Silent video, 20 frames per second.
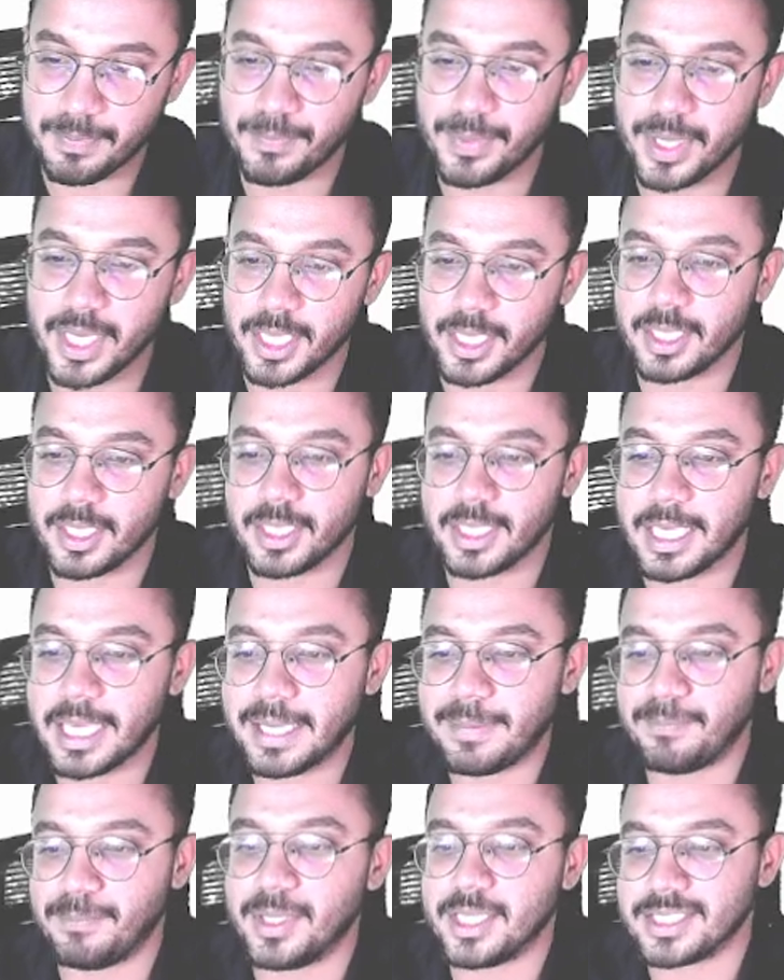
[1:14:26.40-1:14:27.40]
B,
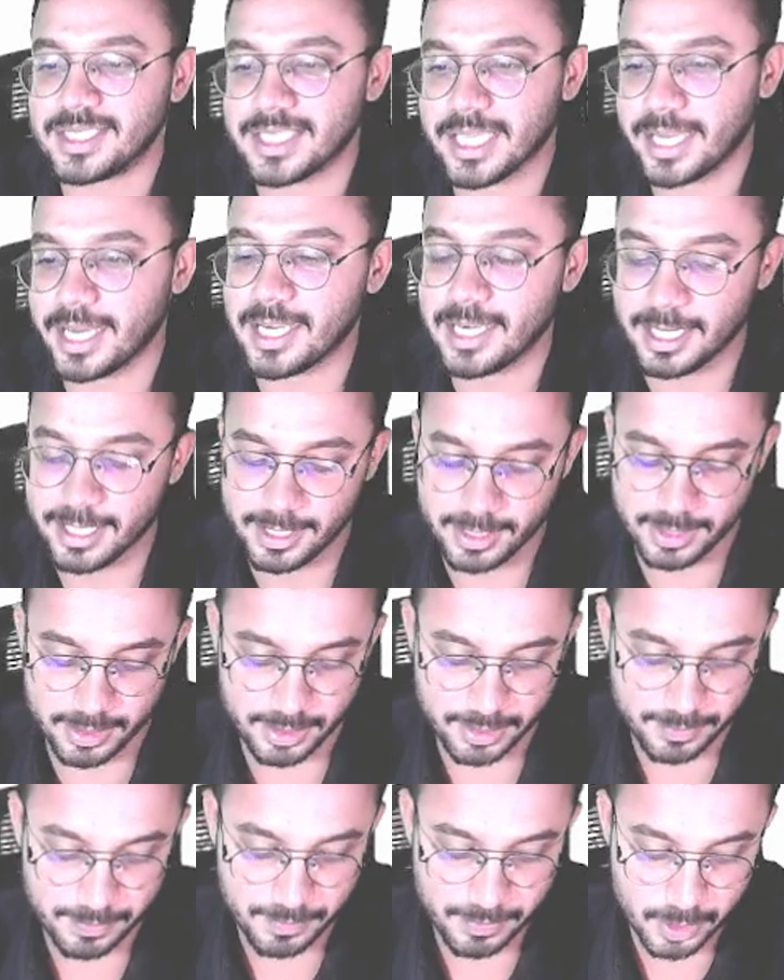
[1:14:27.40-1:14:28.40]
A, B, second letter.
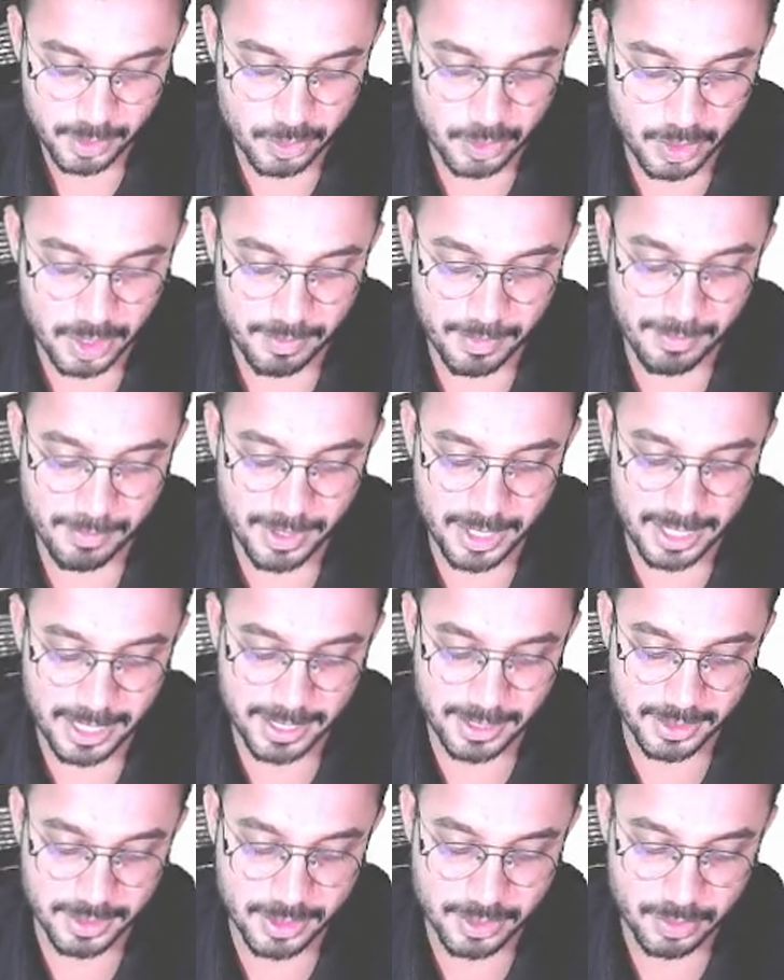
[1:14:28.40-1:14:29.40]
So remember
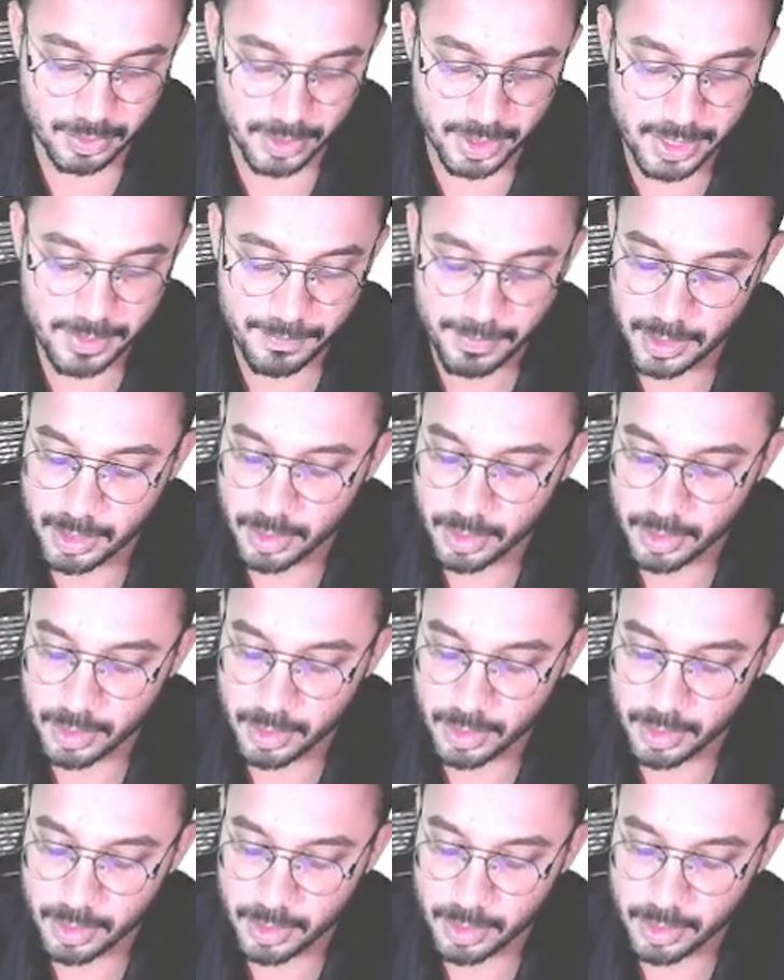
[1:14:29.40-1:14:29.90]
like this. Okay.